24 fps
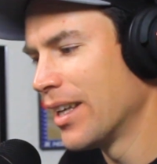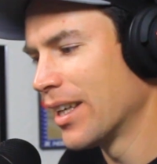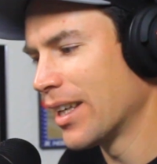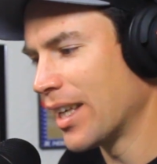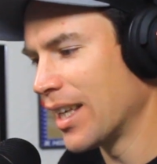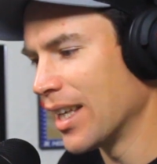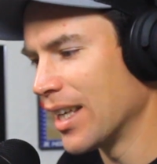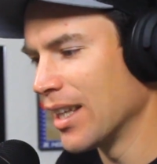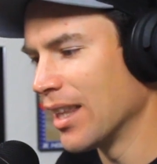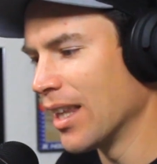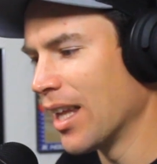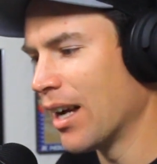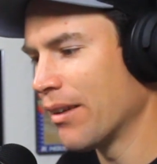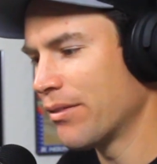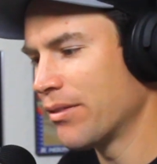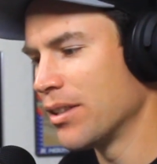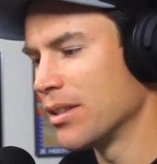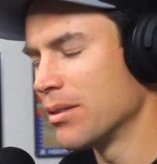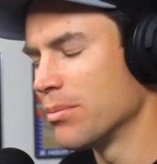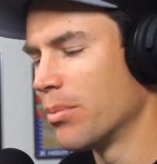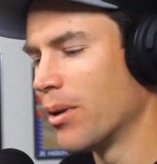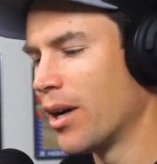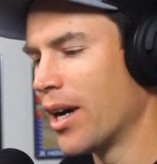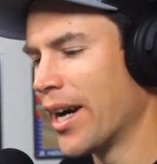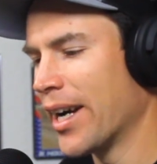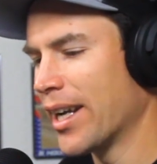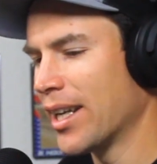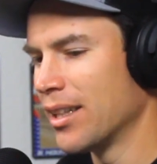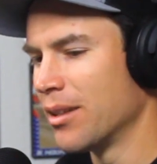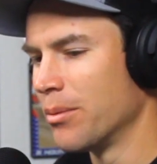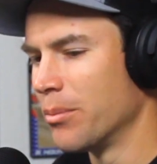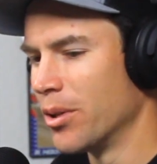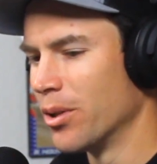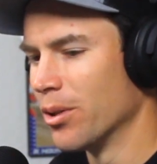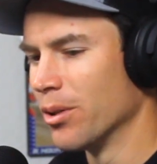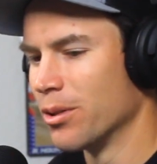Kid left his bike in
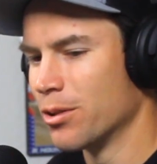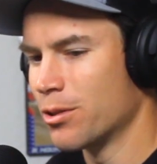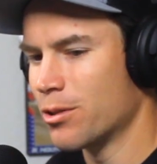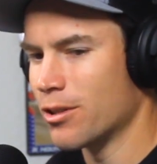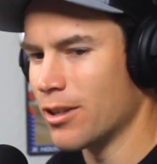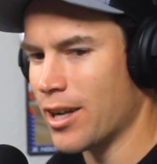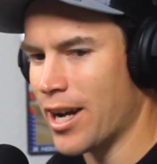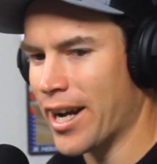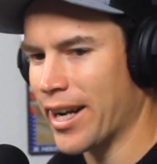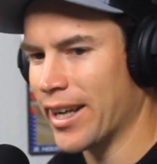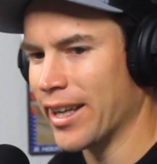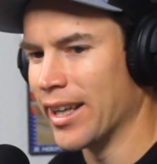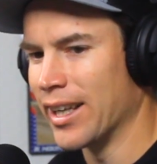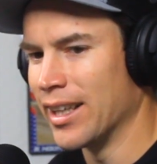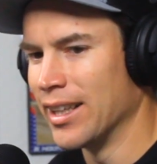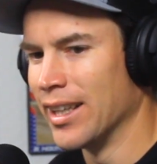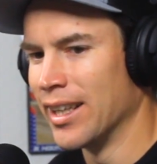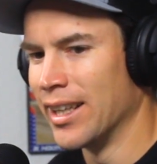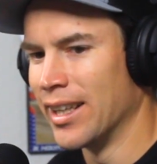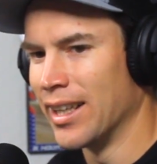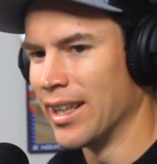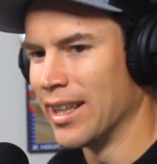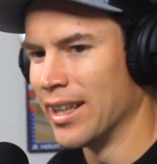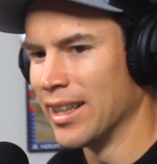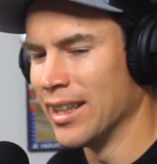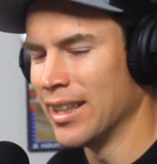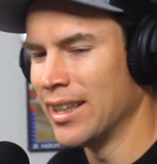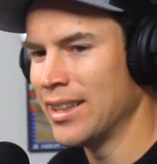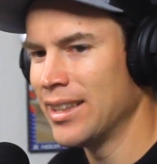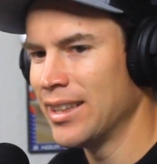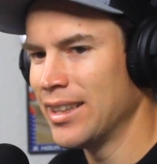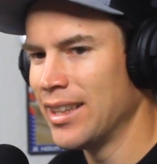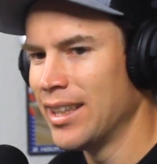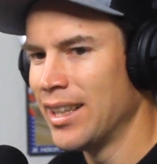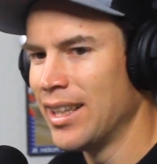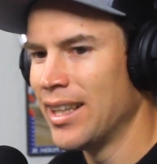the middle of the track at Glen
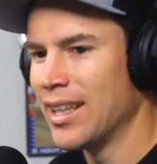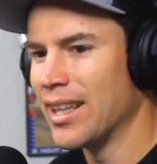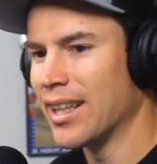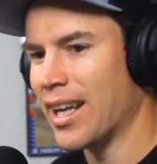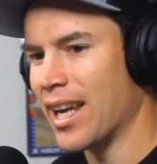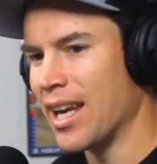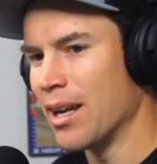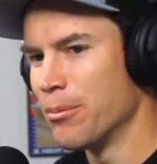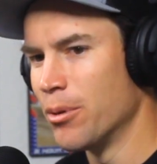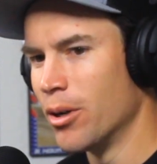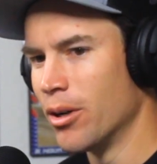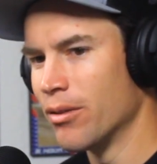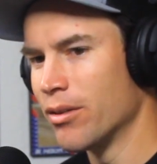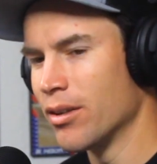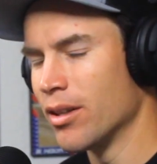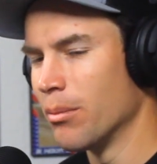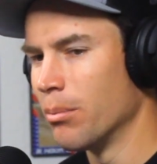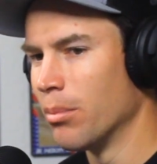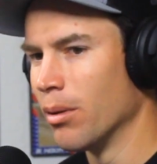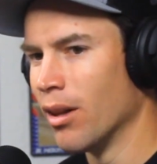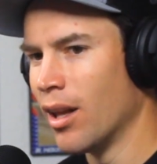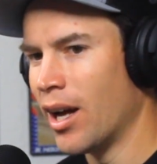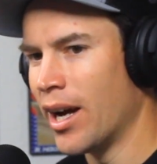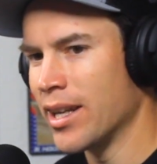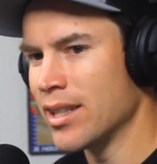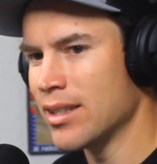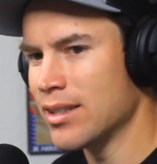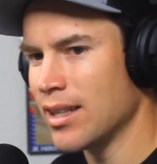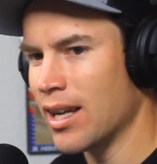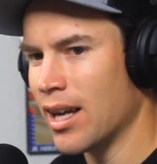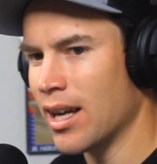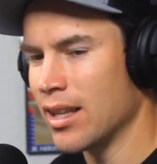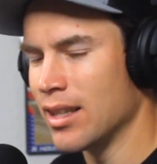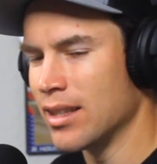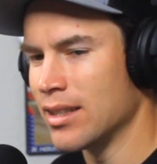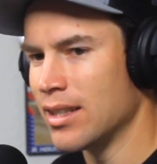Helen, came over the blind
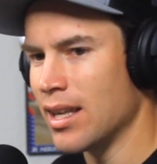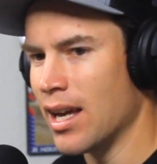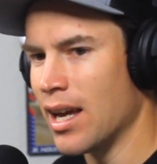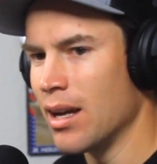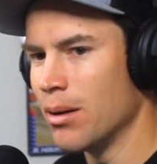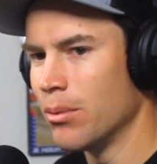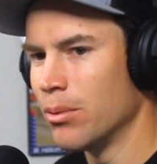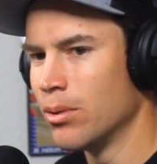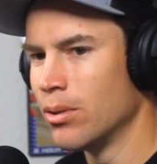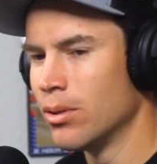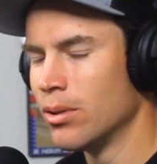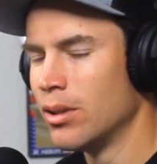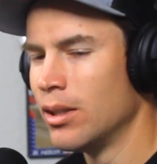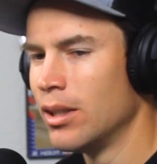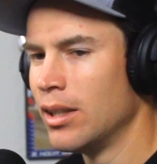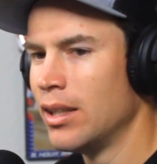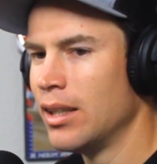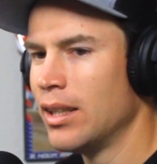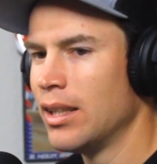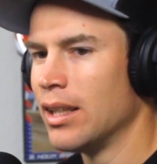side of the table,